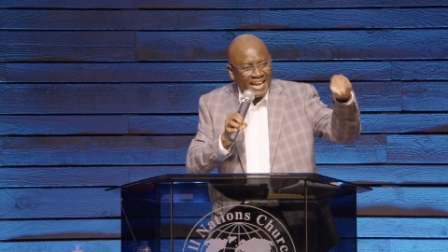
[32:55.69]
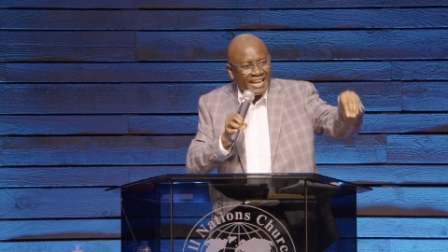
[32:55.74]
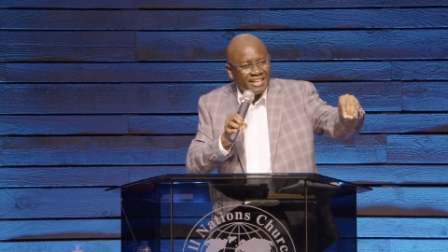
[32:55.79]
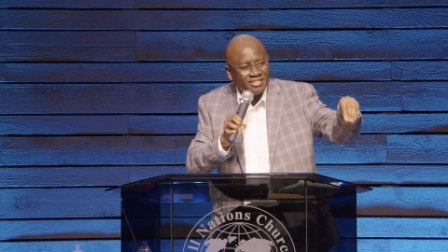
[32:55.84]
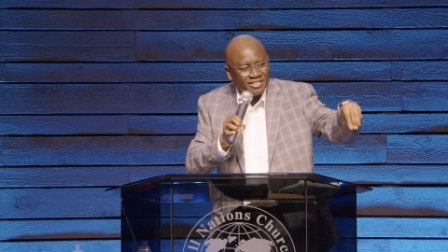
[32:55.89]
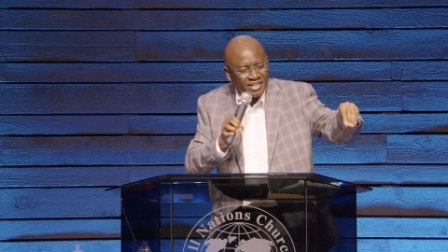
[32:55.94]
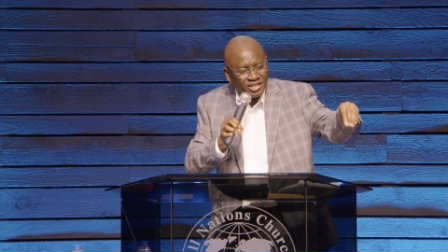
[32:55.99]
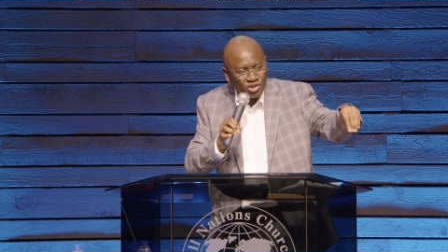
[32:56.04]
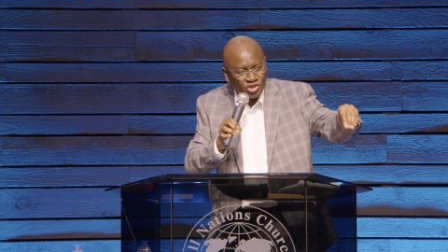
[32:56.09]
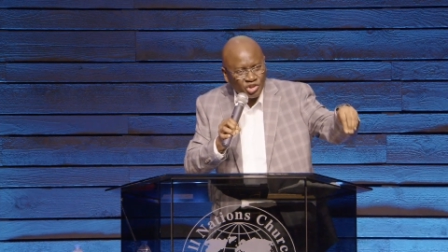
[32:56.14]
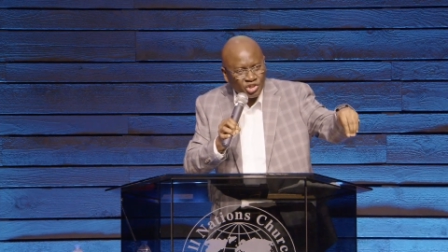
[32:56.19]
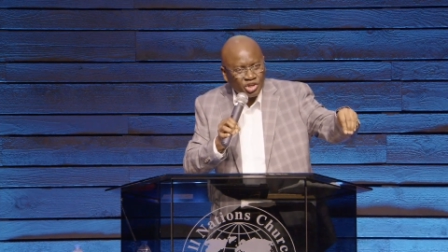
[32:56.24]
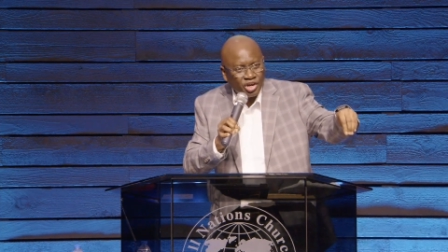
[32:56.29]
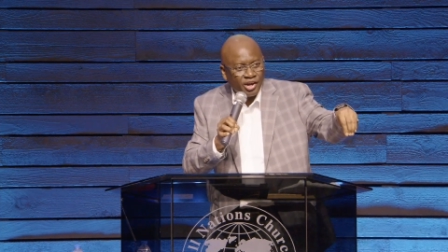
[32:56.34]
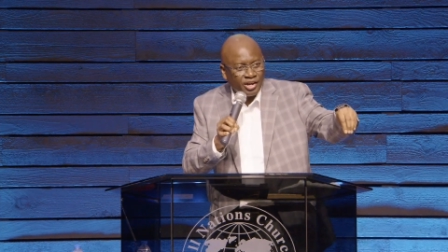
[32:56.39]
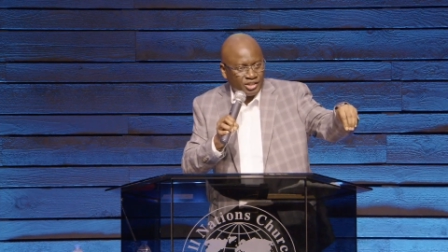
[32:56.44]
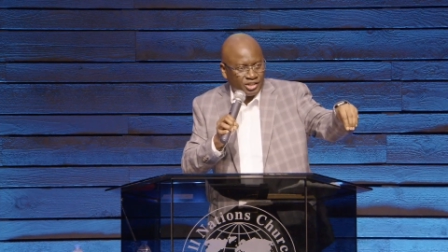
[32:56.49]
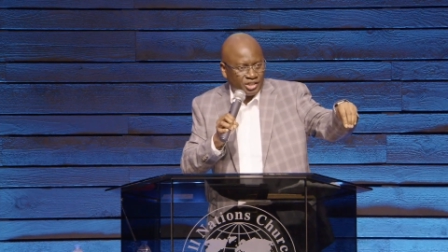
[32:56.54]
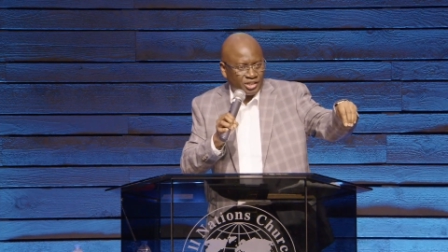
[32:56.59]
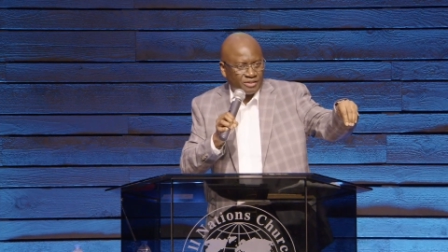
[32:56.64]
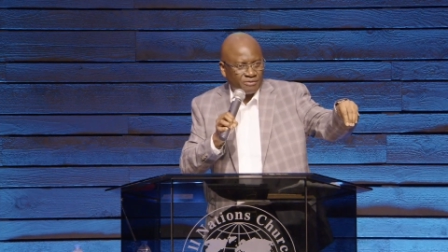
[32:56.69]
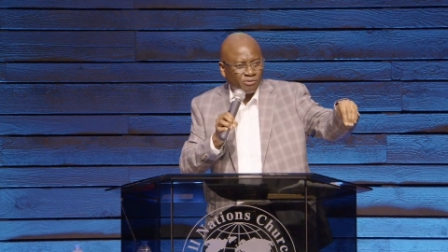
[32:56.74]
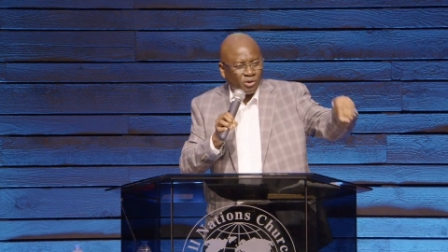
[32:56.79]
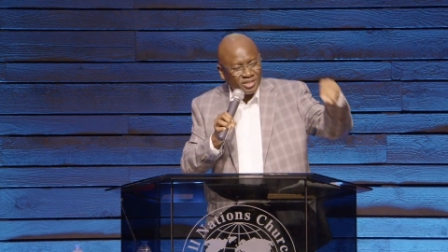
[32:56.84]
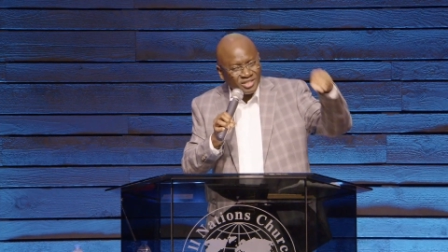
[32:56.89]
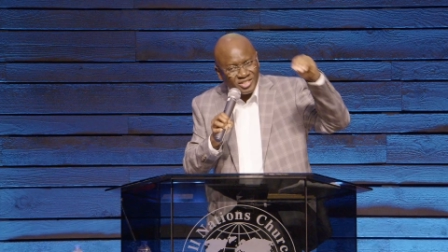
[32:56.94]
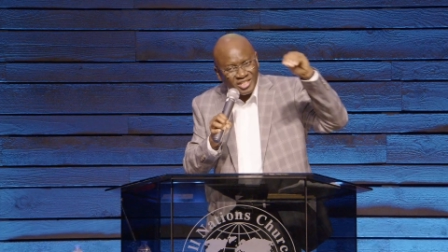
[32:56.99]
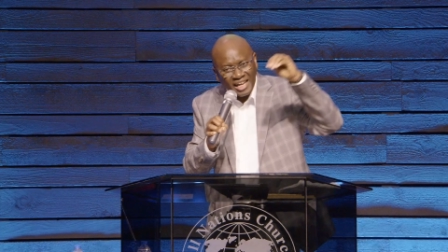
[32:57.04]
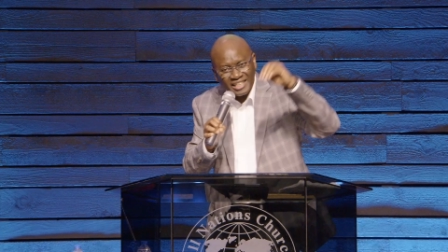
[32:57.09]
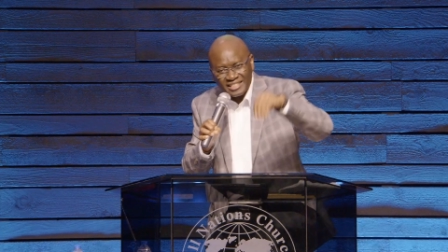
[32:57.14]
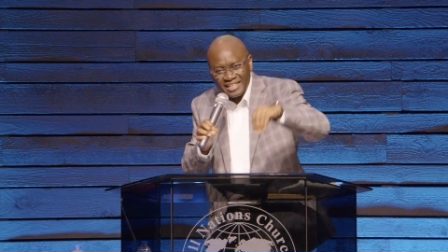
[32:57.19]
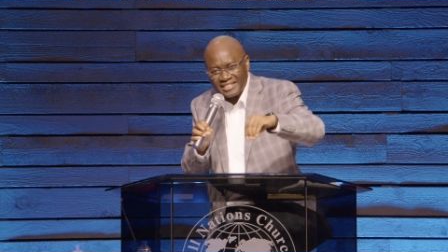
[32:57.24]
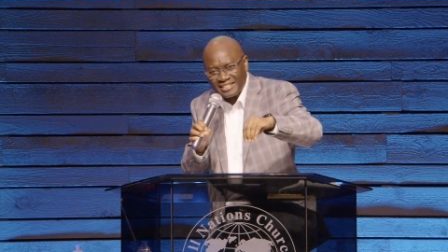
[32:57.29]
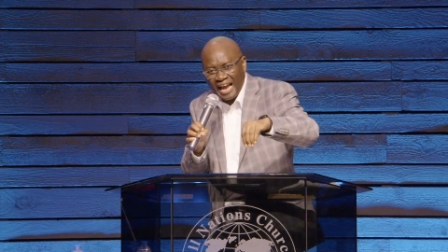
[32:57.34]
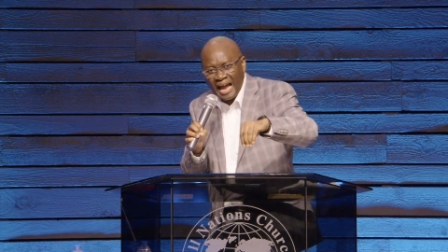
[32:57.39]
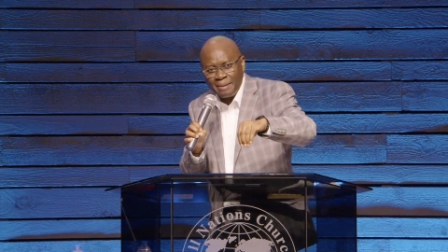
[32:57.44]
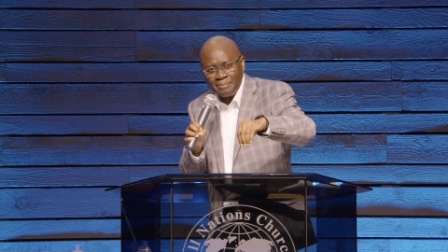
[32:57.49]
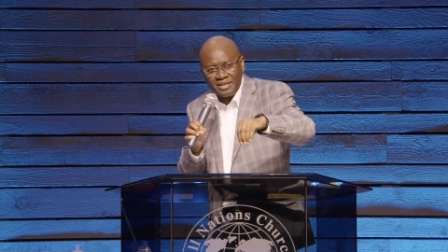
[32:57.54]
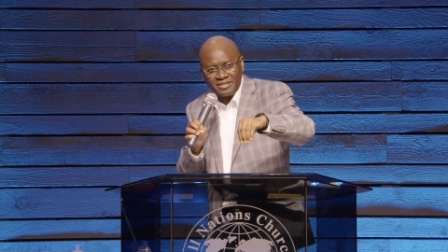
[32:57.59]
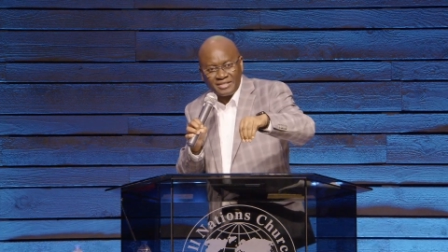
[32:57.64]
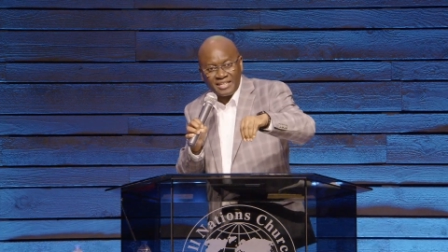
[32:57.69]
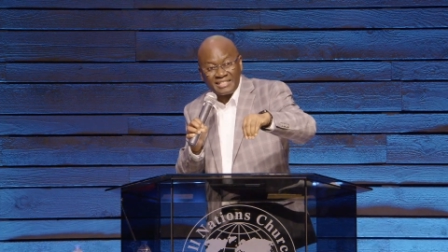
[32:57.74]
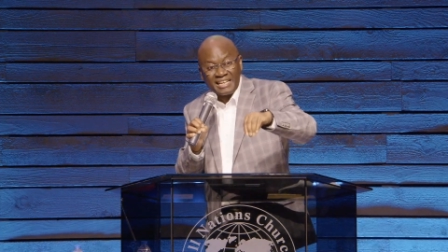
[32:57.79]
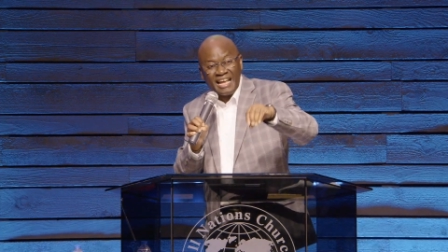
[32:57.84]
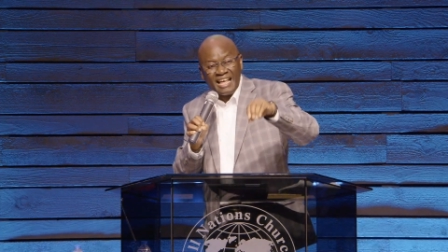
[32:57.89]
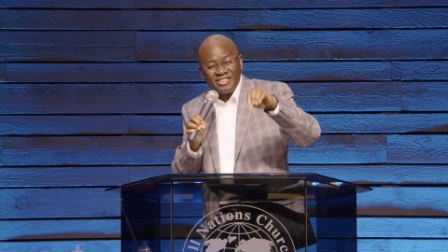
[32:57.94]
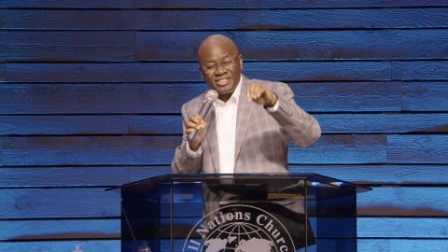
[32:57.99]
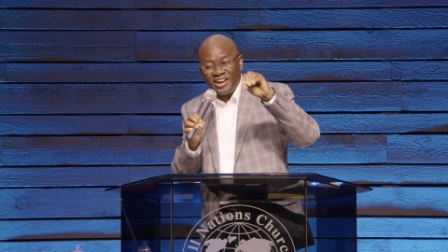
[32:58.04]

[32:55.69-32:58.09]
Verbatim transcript: in this church, for such a time as this.